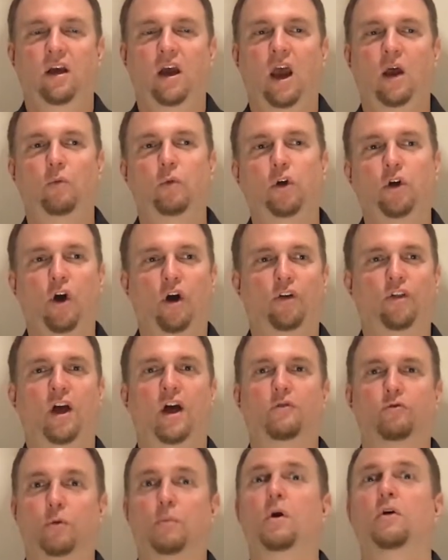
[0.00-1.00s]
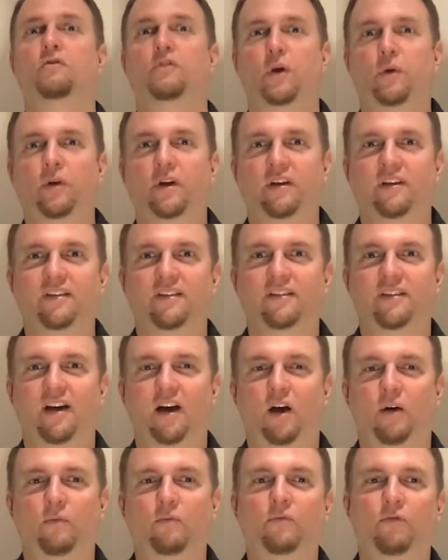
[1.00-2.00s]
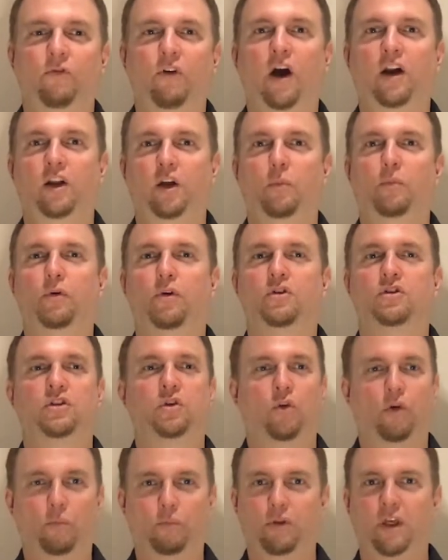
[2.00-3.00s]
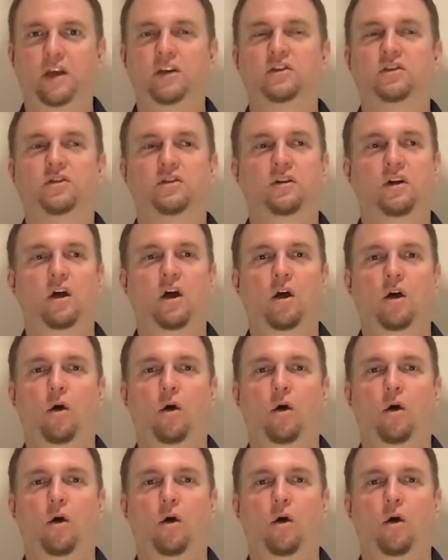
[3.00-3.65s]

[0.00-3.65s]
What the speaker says: And we call that remote viewing, finding a person or a place.